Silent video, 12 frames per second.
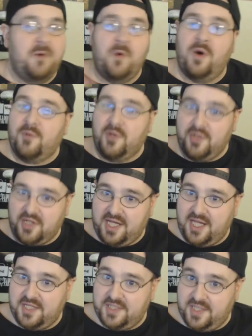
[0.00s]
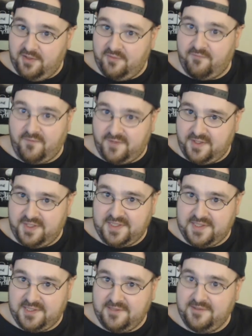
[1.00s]
know I'm going to catch hell for
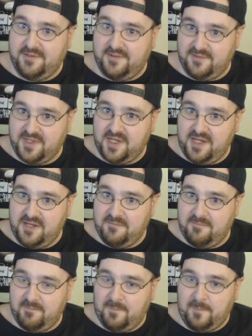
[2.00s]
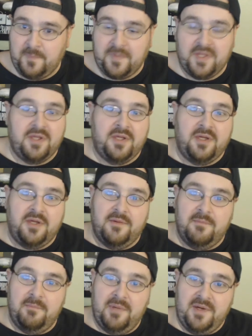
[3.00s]
this, okay?
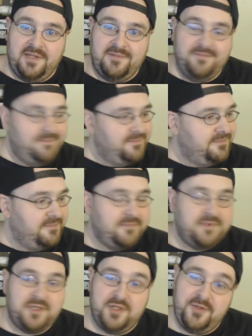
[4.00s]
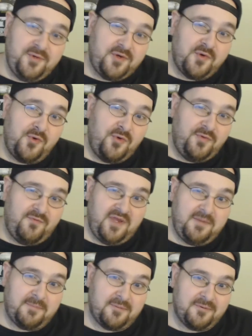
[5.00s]
But Unicorn
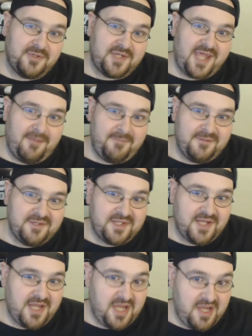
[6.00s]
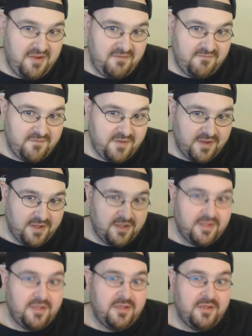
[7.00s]
Vapors happens to have
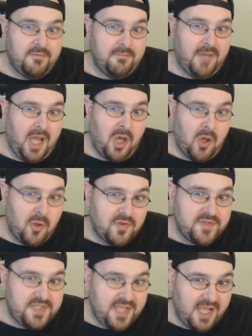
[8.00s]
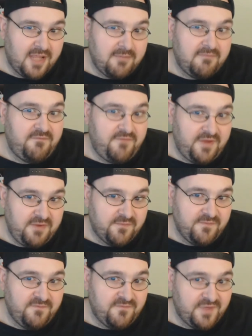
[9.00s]
my all-time
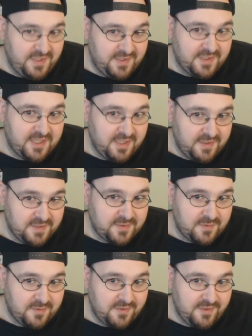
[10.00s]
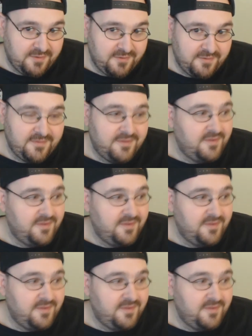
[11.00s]
favorite vanilla custard.